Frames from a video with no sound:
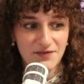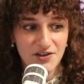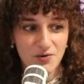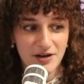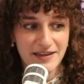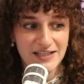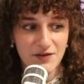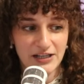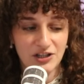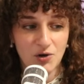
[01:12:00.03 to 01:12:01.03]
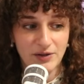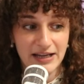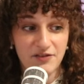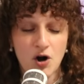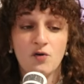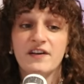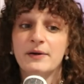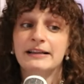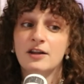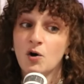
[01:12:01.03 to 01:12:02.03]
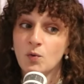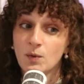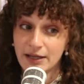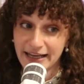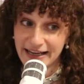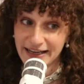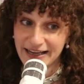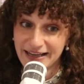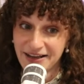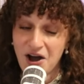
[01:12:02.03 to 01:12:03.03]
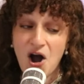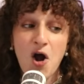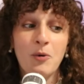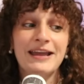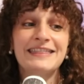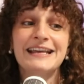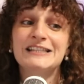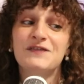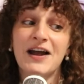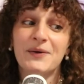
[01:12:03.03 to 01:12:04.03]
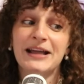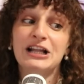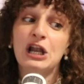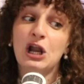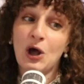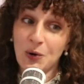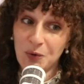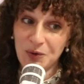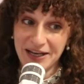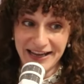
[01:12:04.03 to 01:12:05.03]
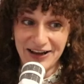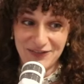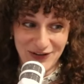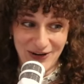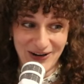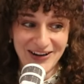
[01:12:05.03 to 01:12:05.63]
you, or he thinks very lowly of her? Oh, very lowly oh, he thinks very lowly of her.